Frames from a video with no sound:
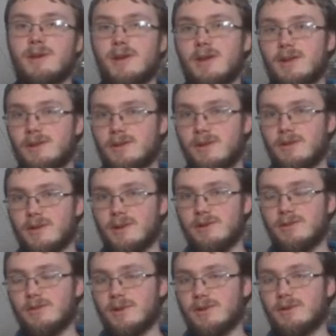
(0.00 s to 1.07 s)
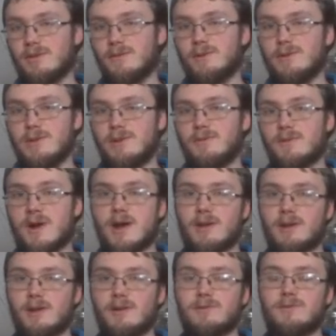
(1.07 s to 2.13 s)
and decrease the risk of seed
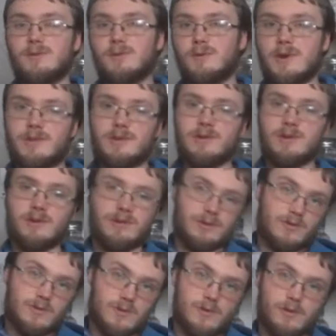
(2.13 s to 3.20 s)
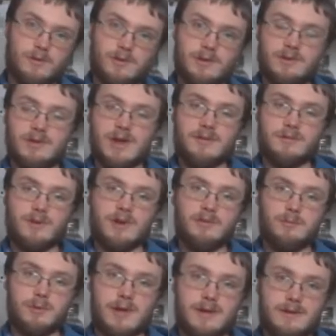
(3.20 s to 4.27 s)
rotting if the weather turns cold just after I've
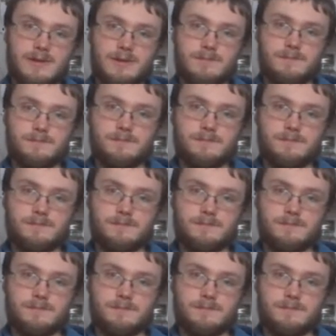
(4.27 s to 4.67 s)
planted.